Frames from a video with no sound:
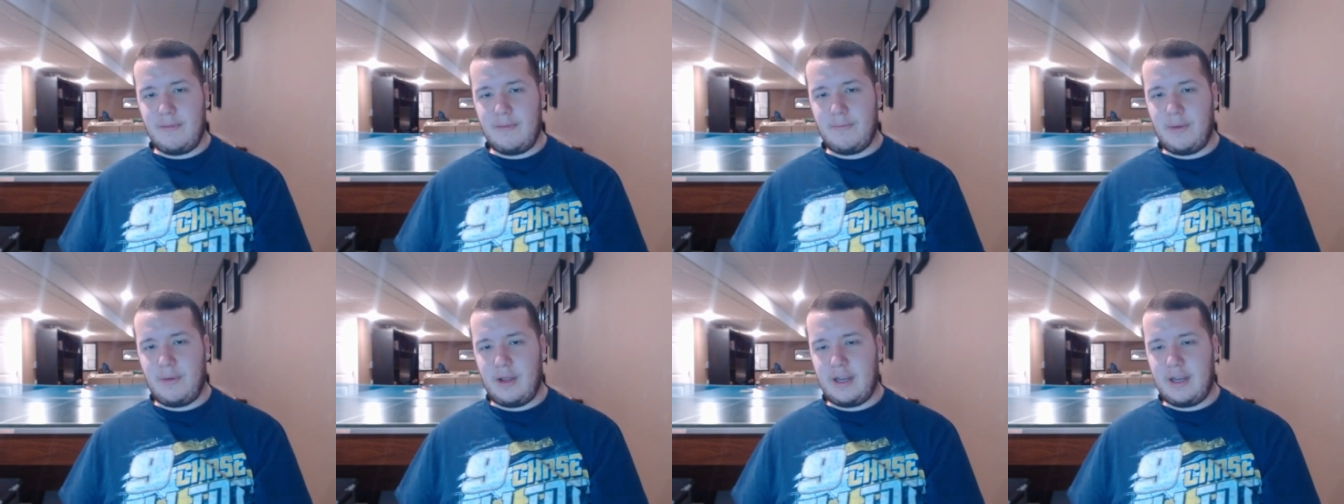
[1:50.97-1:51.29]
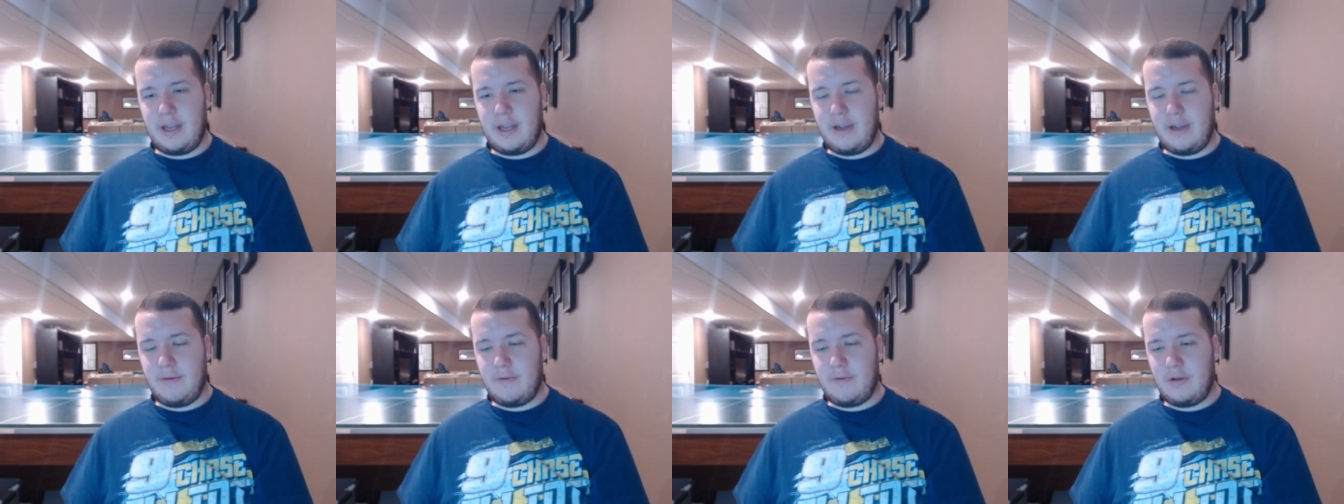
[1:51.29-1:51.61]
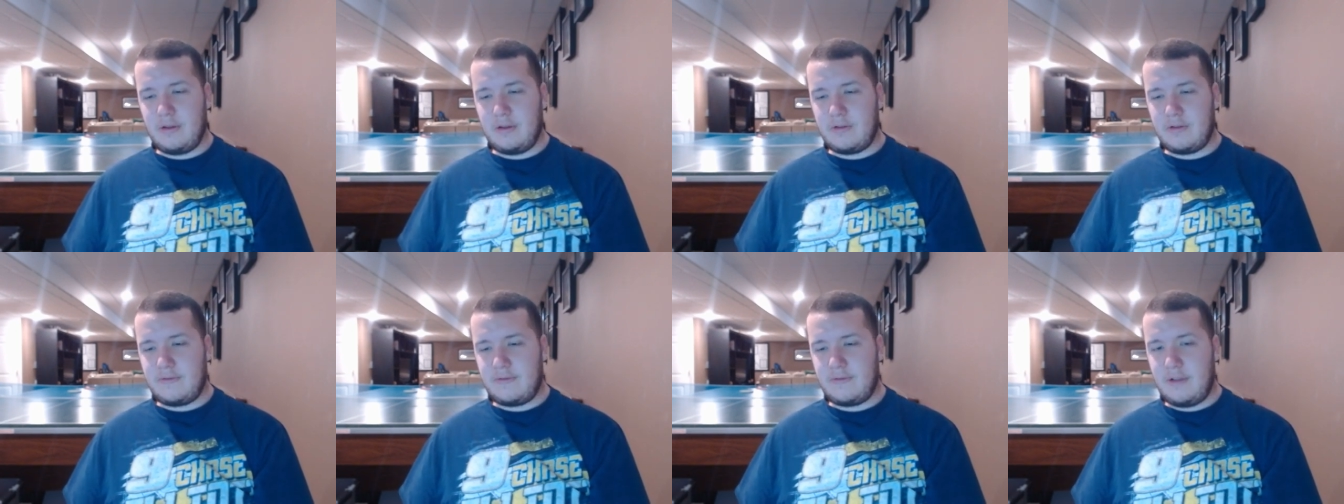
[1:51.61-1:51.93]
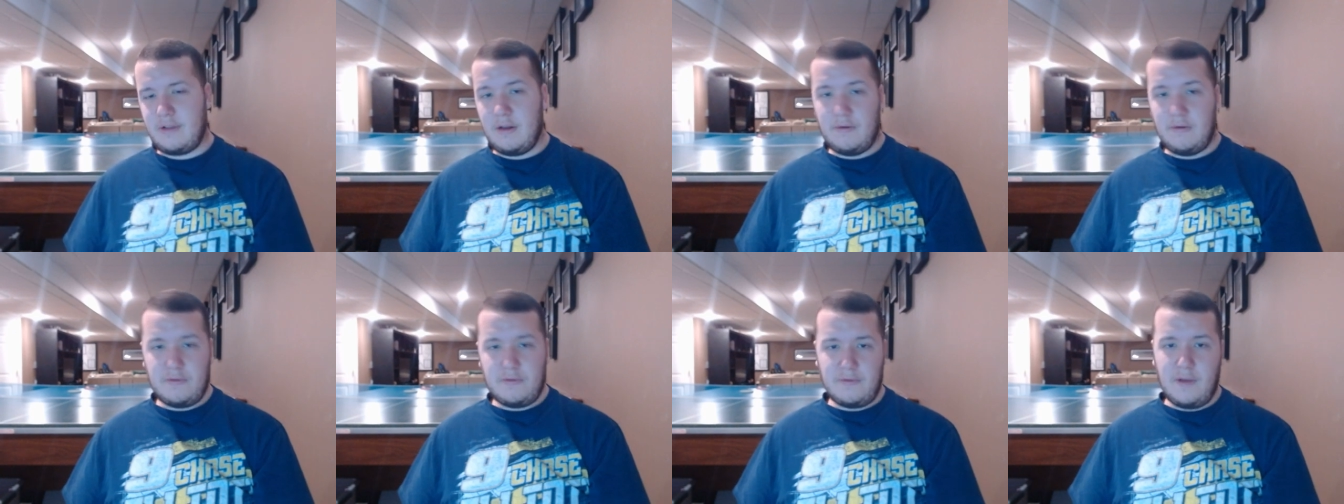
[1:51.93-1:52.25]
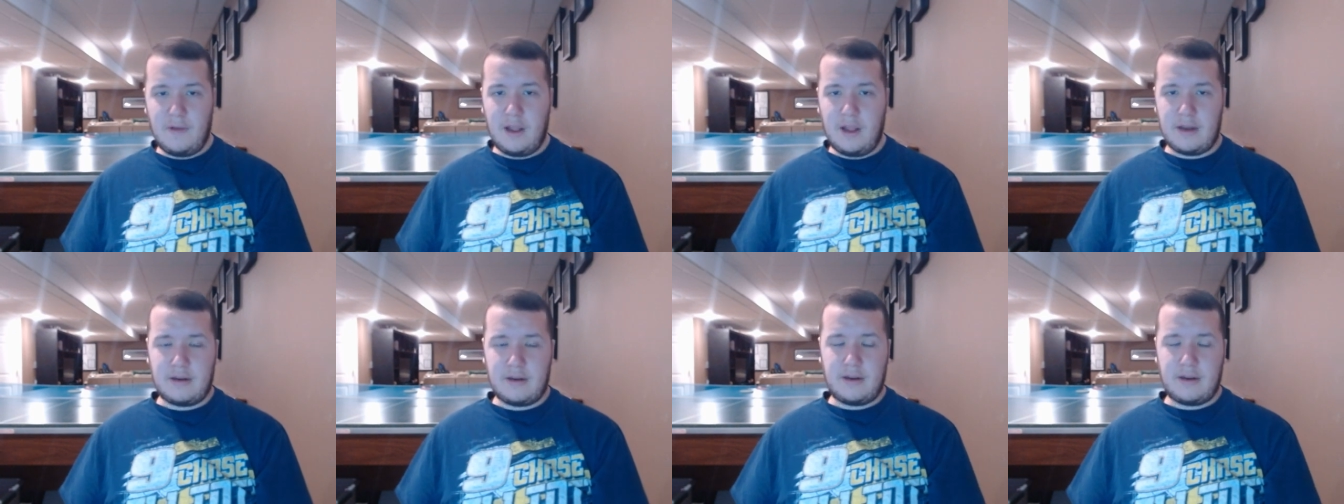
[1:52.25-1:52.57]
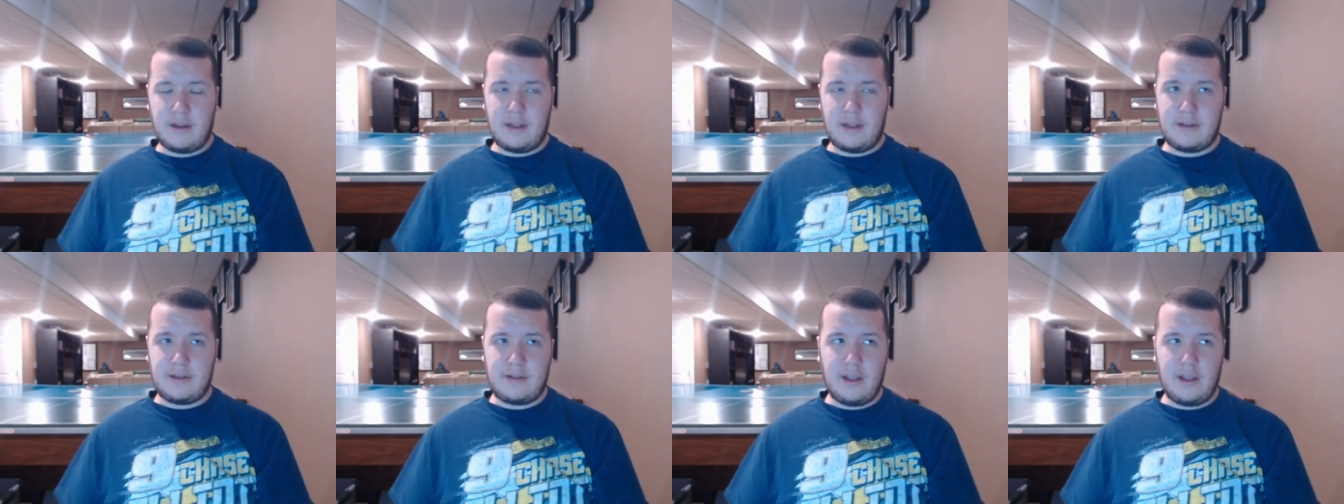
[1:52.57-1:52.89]
but it was it was
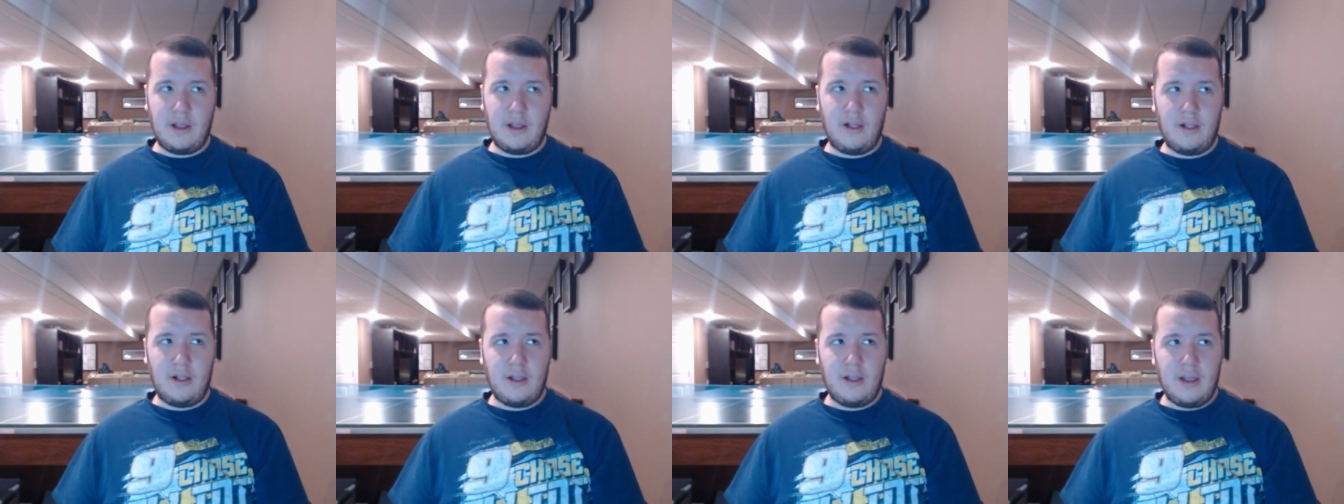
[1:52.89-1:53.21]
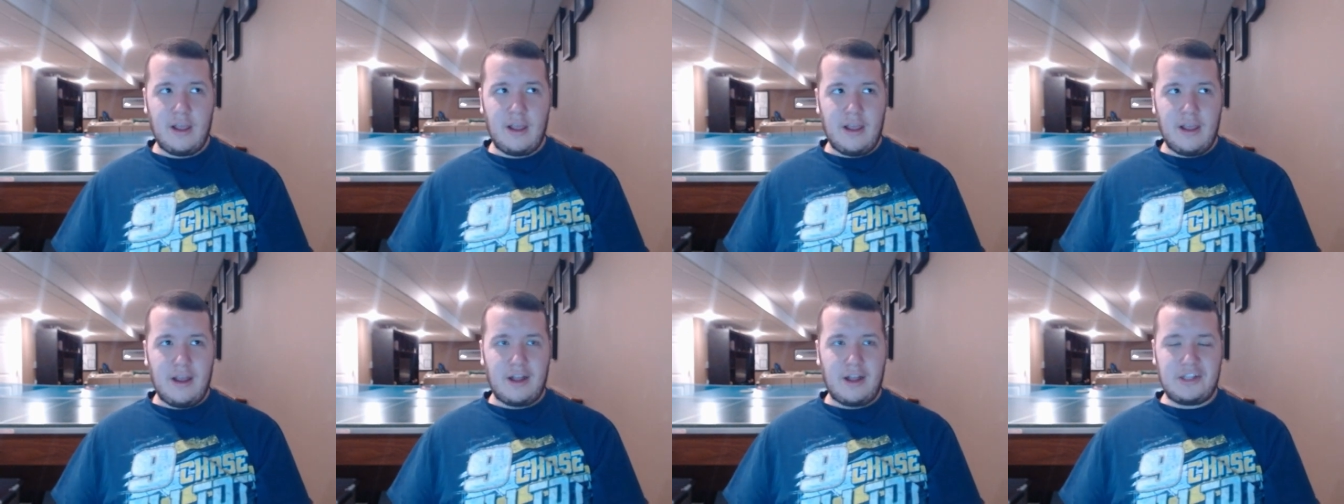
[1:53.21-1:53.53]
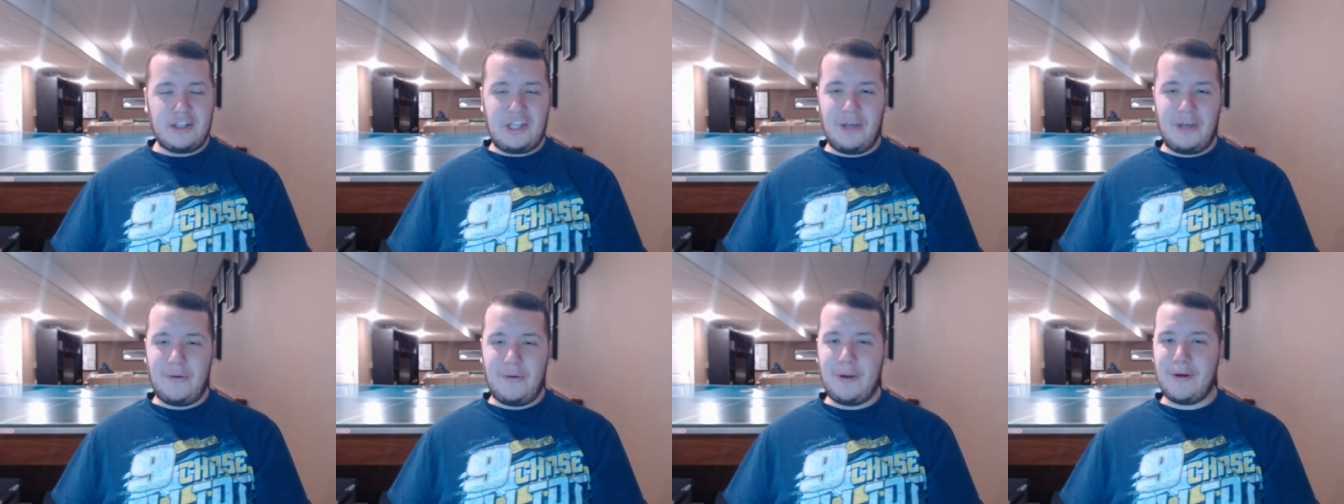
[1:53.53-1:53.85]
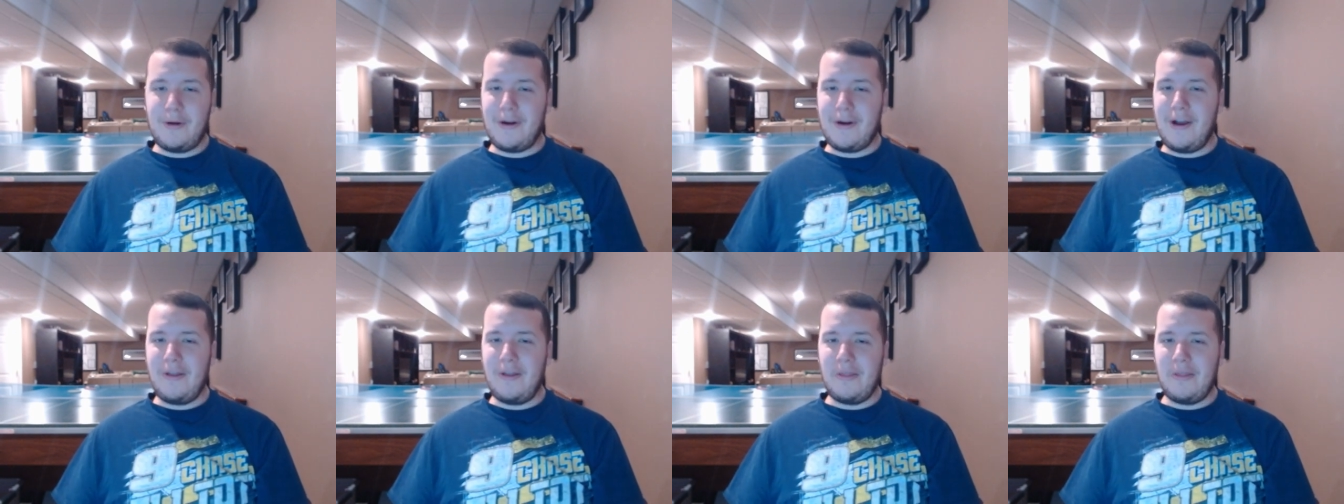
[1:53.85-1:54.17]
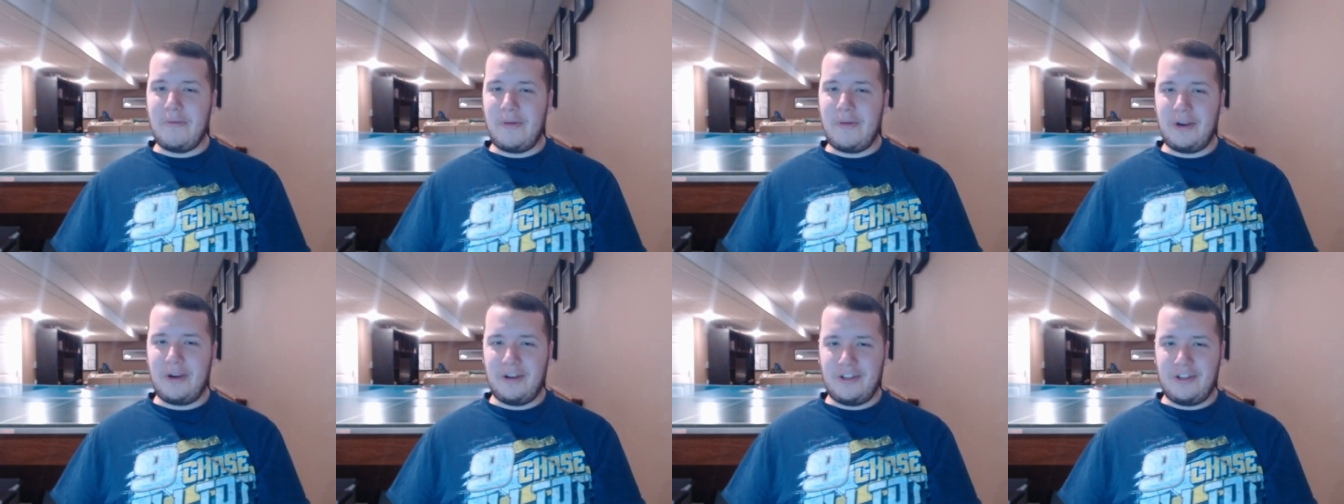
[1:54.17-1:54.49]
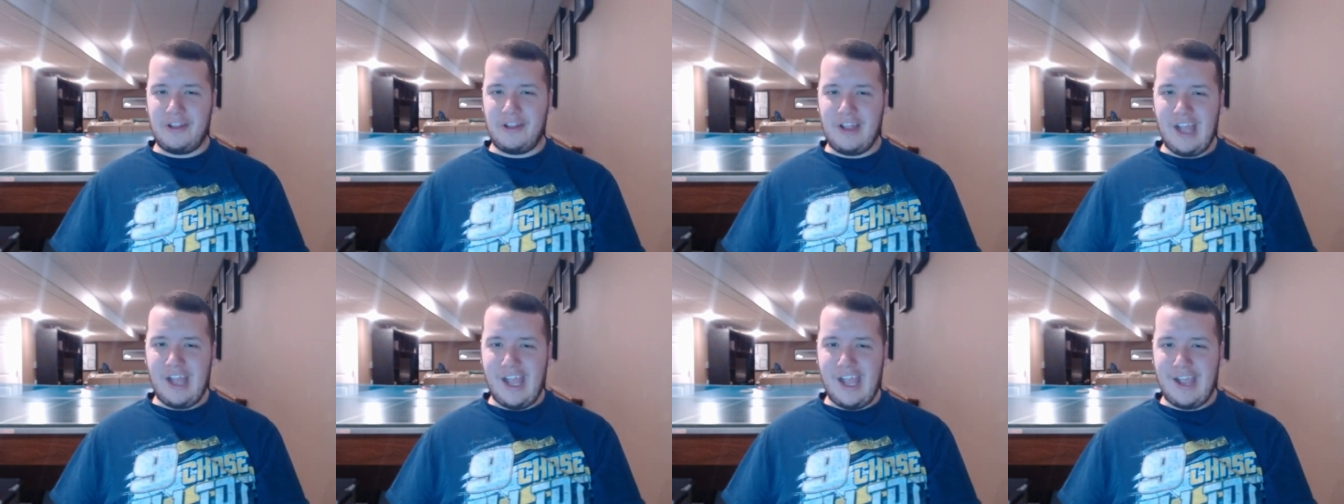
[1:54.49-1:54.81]
fun until until we were out in the
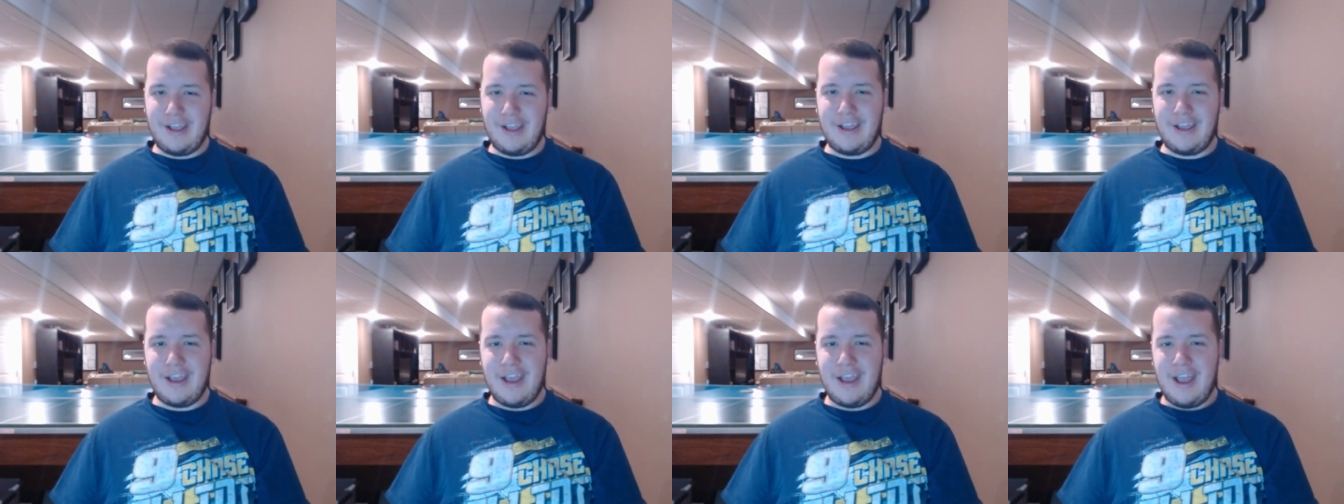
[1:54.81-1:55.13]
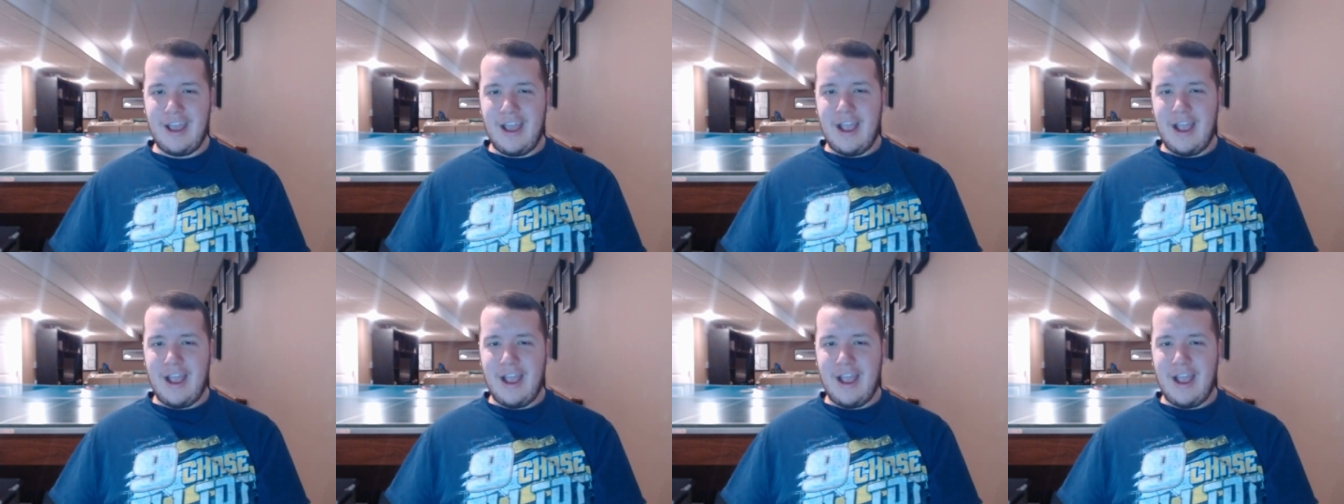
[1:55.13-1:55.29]
middle of the lake,